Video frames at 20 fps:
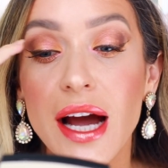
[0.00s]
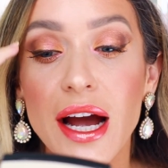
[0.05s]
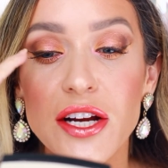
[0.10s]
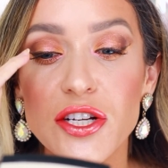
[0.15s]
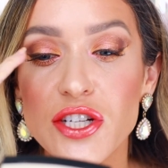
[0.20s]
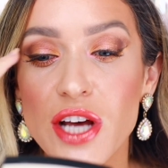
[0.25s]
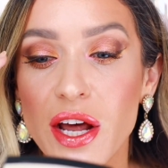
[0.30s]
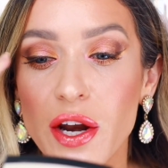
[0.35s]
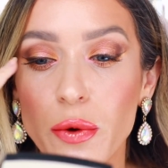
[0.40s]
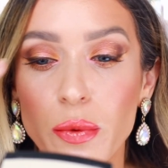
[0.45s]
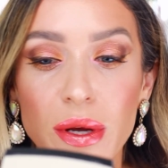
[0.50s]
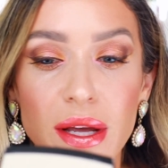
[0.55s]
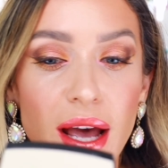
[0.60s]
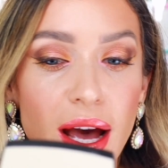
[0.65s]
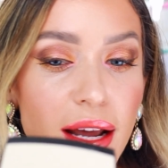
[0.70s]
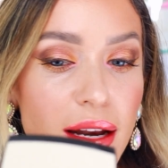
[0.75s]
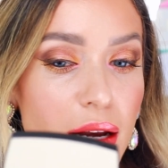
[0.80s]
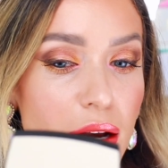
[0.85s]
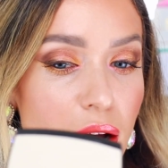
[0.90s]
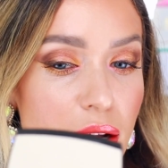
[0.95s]
eyeshadow we
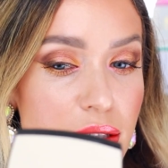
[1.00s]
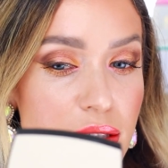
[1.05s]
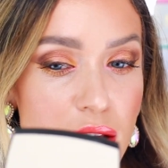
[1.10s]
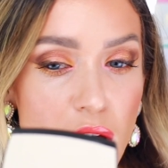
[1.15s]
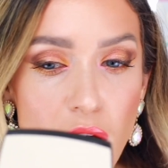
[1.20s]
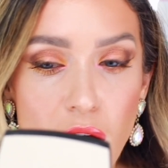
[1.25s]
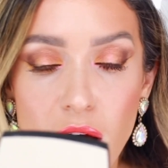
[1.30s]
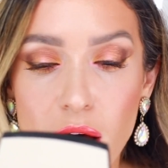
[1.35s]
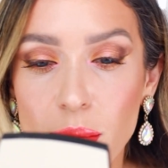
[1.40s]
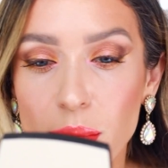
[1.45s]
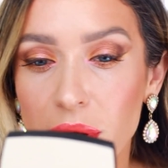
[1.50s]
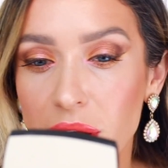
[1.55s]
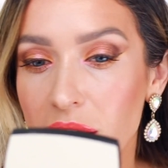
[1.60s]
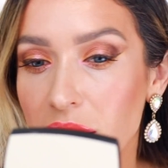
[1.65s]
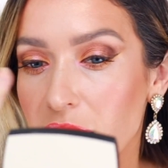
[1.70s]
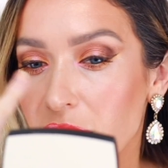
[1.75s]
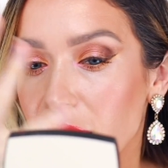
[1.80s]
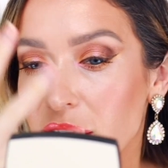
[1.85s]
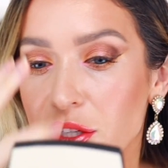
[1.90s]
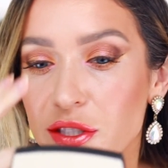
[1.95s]
added on top.
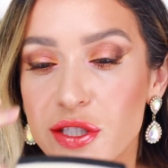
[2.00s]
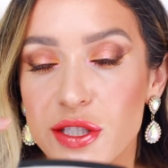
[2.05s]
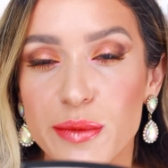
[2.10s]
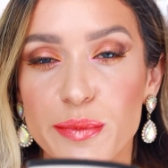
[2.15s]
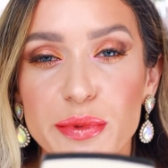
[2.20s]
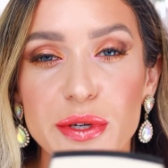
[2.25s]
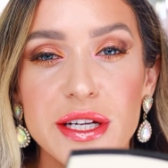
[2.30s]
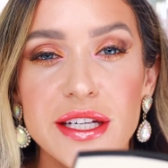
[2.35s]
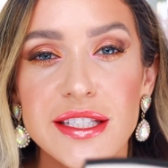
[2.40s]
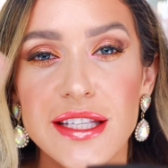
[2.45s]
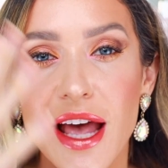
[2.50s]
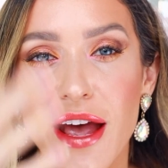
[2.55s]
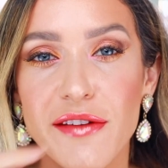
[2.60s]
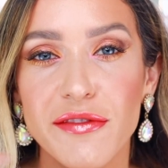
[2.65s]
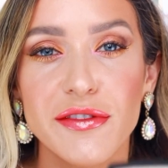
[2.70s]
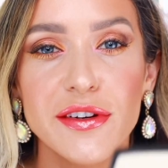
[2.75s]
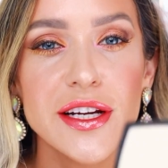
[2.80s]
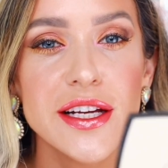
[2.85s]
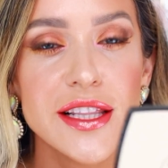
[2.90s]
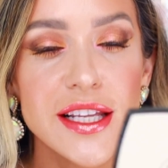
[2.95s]
Just brings
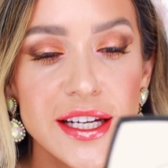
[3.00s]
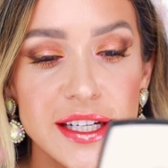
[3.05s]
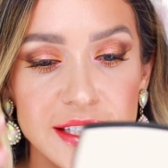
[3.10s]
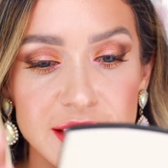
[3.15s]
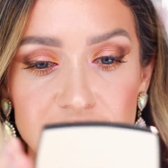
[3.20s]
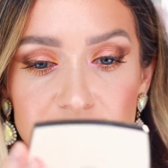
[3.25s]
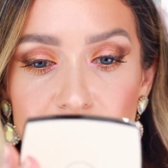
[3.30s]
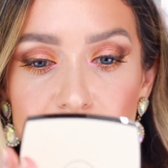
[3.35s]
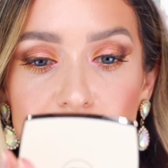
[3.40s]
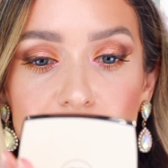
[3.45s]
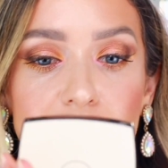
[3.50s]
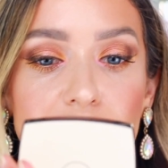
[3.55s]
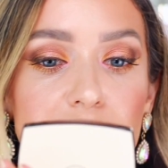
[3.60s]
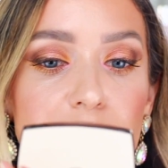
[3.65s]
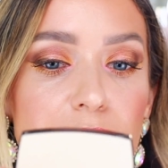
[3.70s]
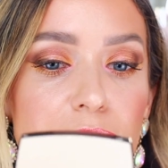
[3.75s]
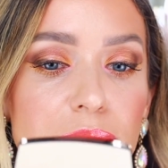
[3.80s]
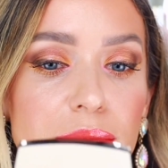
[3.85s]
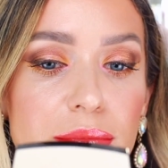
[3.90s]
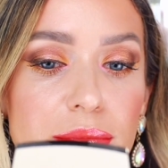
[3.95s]
everything together.